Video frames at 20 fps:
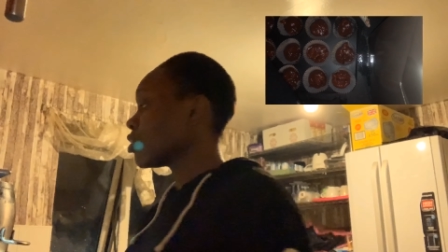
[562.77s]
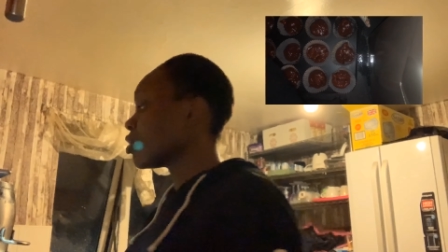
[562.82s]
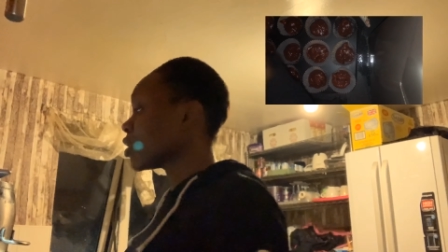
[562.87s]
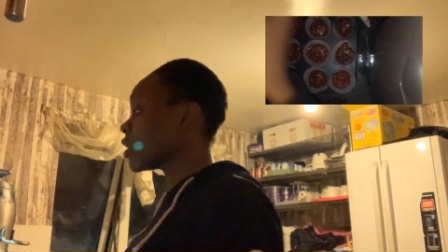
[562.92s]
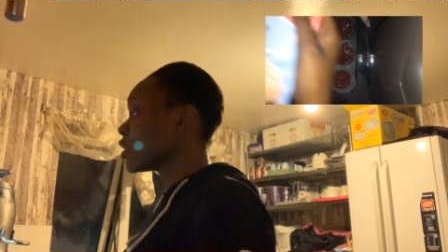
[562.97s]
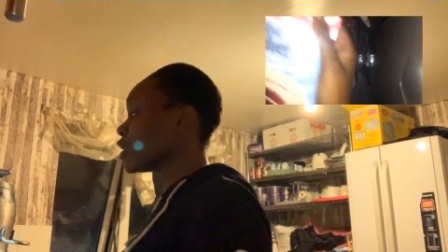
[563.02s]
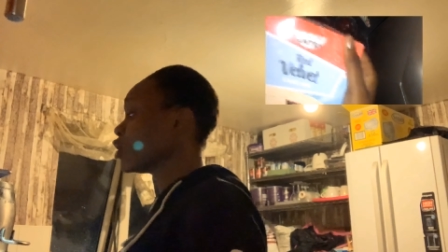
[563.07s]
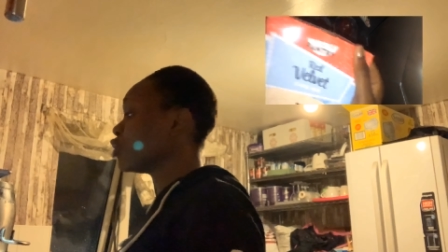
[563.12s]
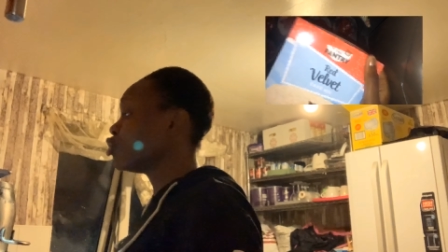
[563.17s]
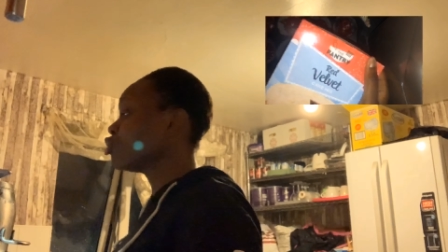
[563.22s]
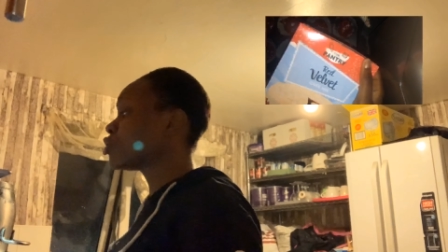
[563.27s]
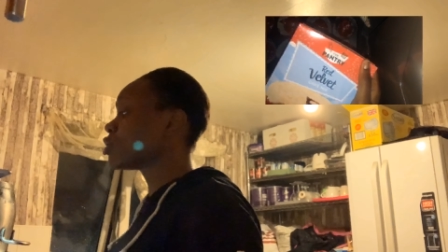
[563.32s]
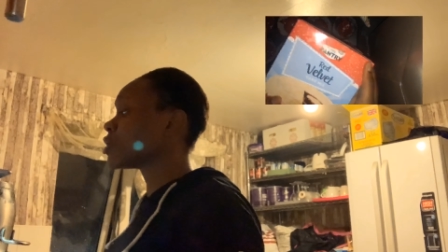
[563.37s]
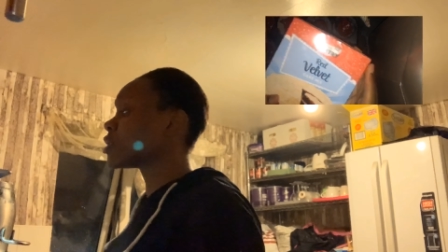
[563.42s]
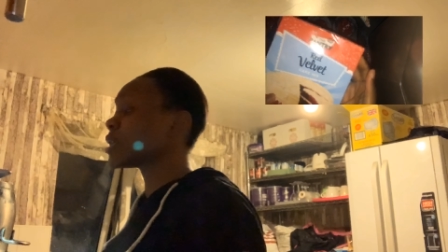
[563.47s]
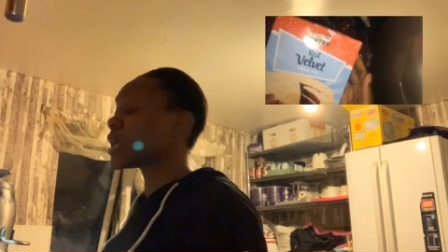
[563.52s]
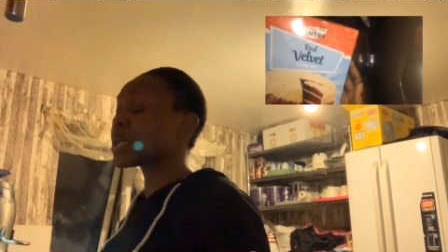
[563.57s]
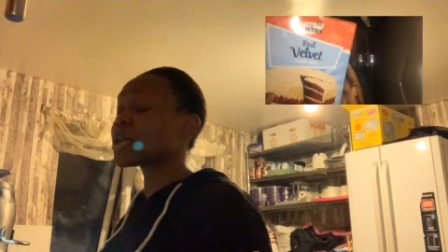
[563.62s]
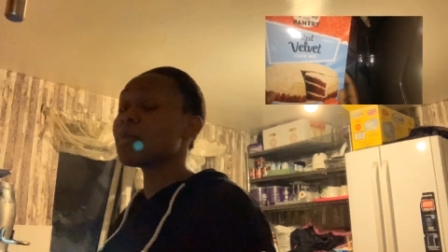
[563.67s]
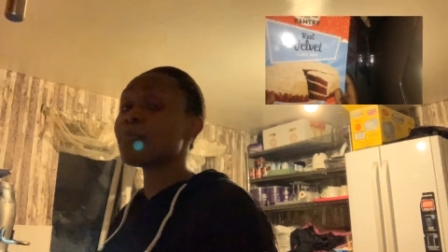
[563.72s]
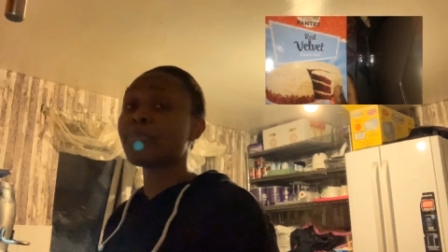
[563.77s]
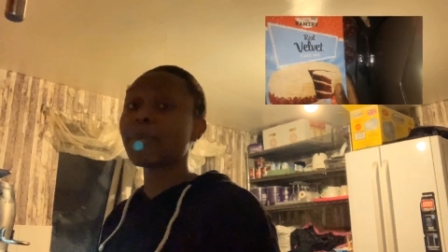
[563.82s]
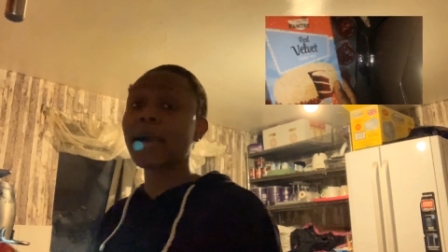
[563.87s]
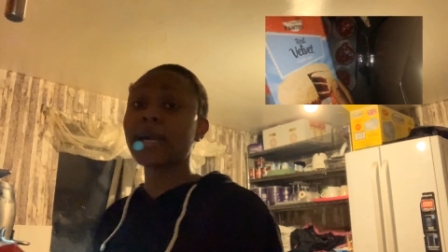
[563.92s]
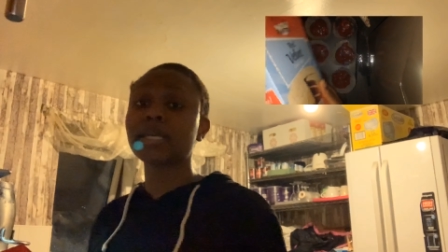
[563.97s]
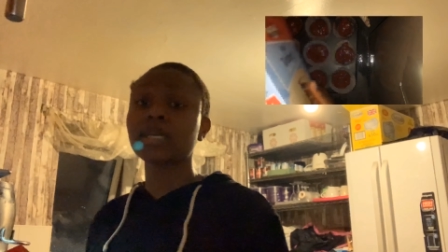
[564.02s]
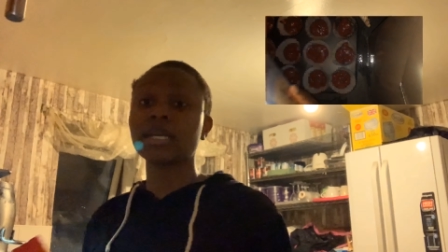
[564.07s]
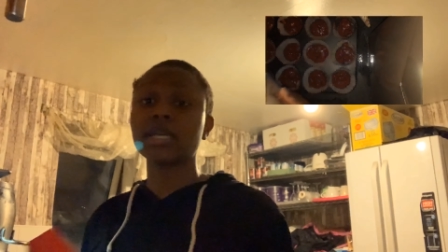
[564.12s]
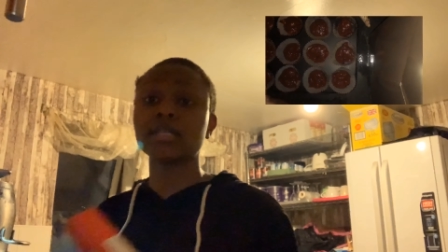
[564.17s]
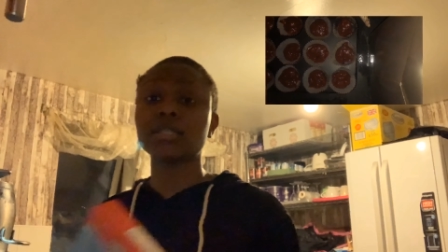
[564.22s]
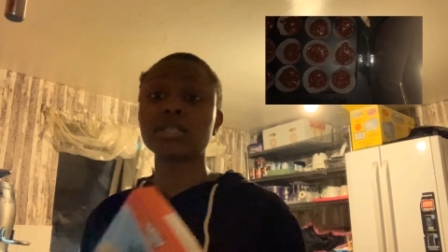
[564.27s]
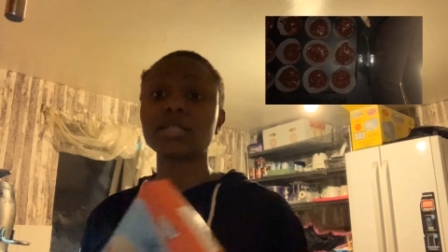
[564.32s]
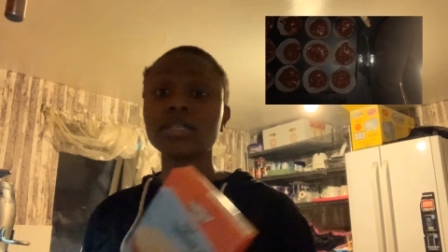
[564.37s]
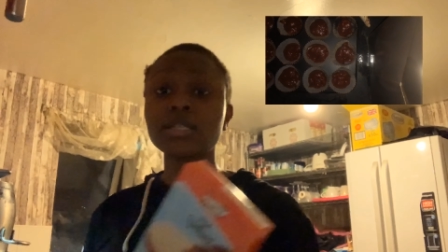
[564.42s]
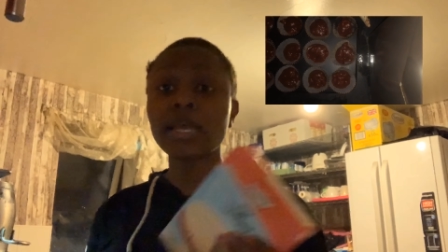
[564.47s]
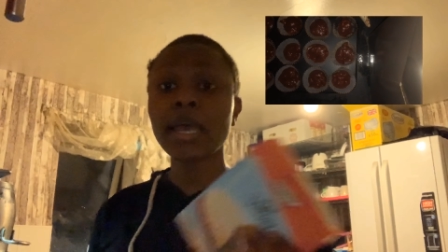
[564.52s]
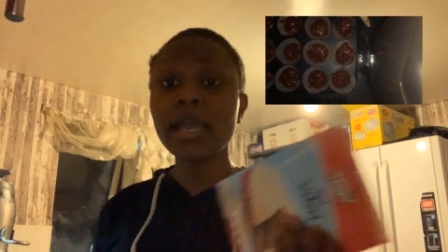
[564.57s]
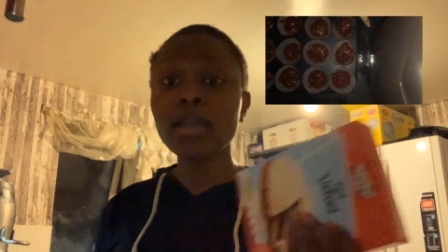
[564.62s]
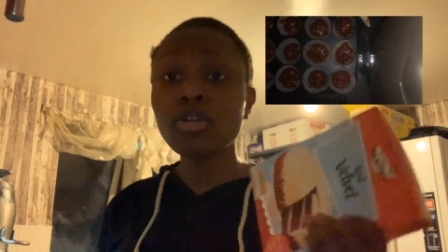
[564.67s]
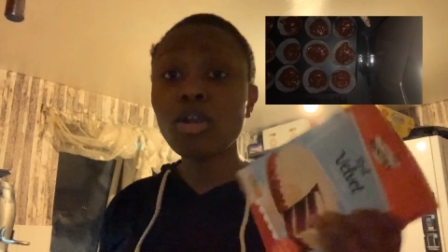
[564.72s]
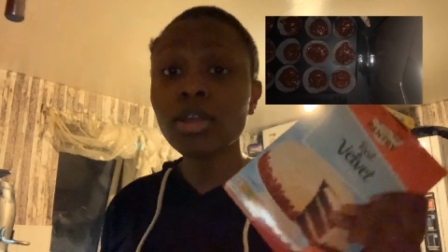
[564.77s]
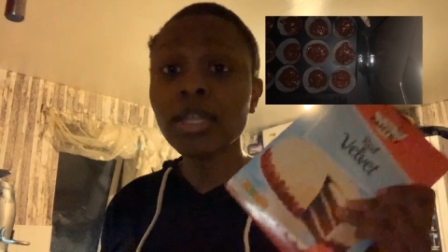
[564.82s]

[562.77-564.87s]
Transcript: god i didn't use the second packet thank god